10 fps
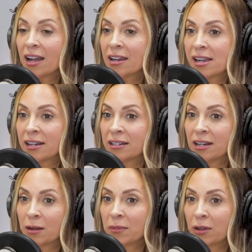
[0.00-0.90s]
I ended
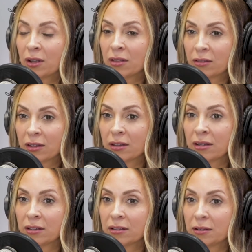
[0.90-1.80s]
up, the
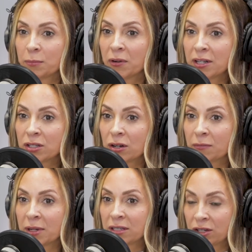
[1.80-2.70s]
professor of
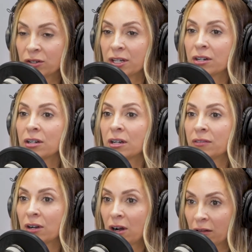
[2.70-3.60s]
my senior year
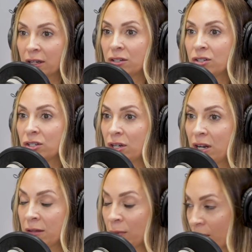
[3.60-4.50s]
of college
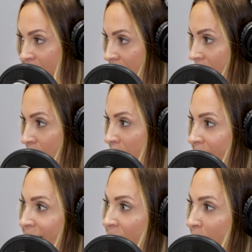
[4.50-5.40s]
in the marketing
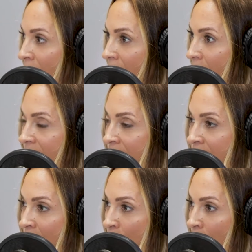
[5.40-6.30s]
department, probably, what's his
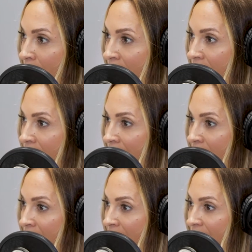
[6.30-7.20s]
name, Corbin,
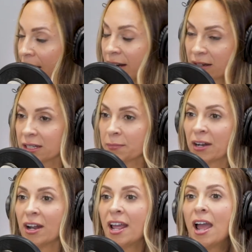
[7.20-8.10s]
maybe? And it doesn't
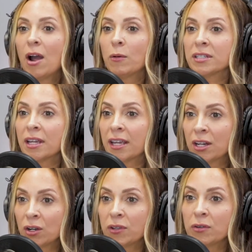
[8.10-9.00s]
matter, was like,
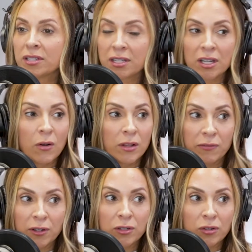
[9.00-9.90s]
interview a CEO in the
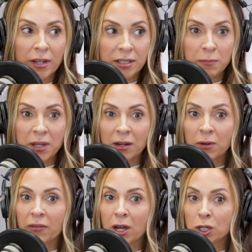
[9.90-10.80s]
field you like to be in. We
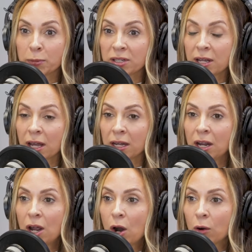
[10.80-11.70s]
have 100%
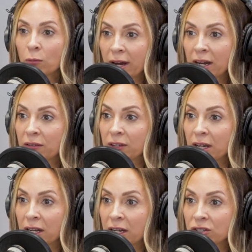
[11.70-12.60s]
rate of
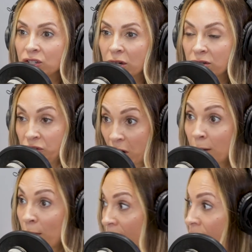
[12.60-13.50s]
getting a
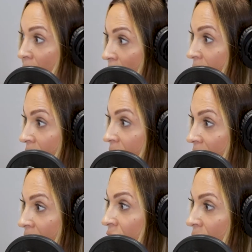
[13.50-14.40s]
job offer off of this
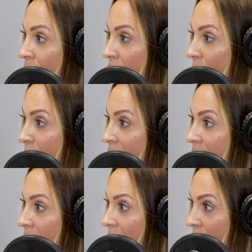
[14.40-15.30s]
interview,
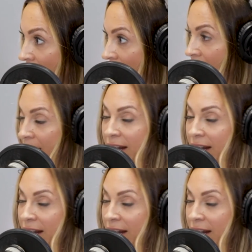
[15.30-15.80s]
basically, right?